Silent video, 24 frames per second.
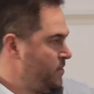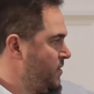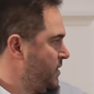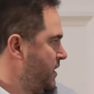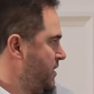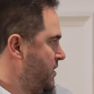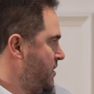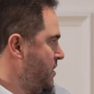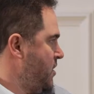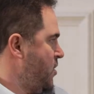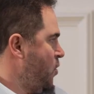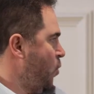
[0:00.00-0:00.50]

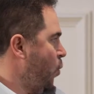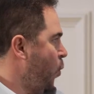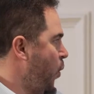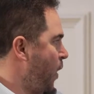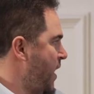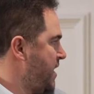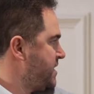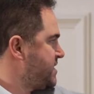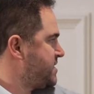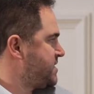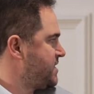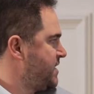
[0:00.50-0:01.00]
Okay.
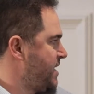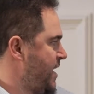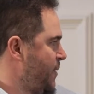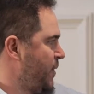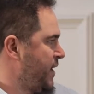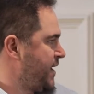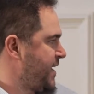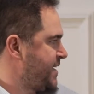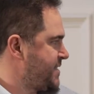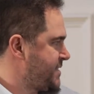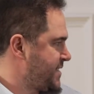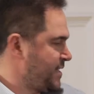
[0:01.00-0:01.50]
Once the
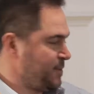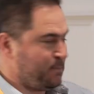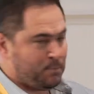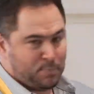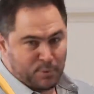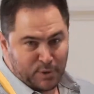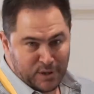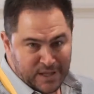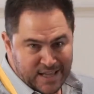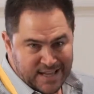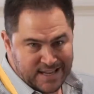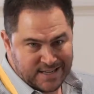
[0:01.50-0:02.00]
network gets
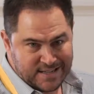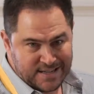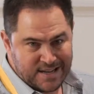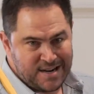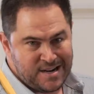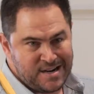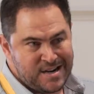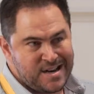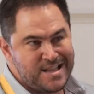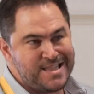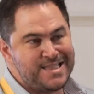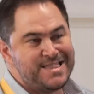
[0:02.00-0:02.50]
complete,
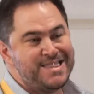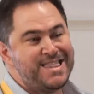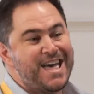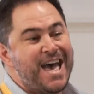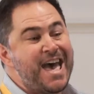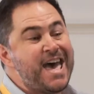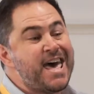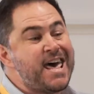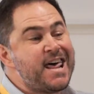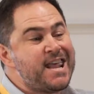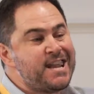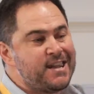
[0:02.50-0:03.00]

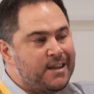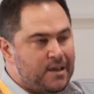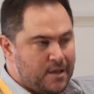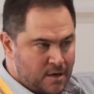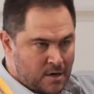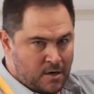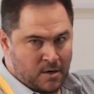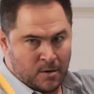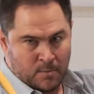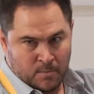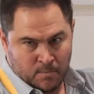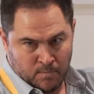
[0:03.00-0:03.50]
then
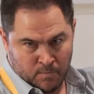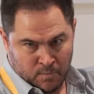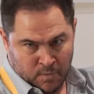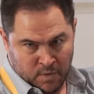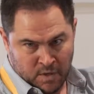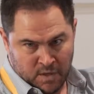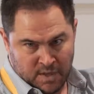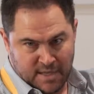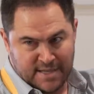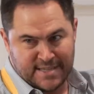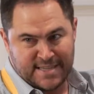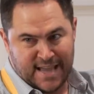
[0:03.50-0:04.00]

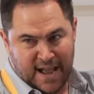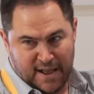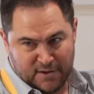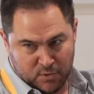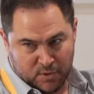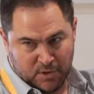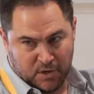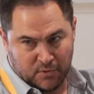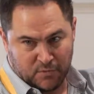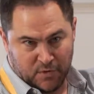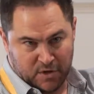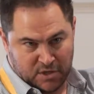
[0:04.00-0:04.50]
the SAFs
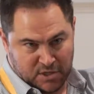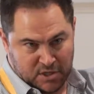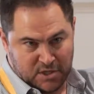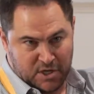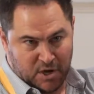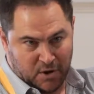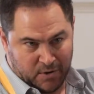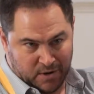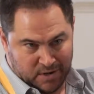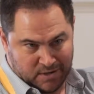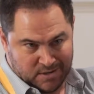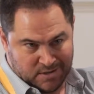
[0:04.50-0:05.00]
will convert to
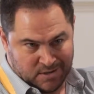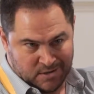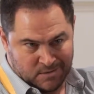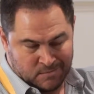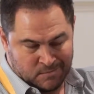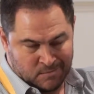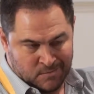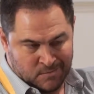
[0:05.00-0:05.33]
tokens.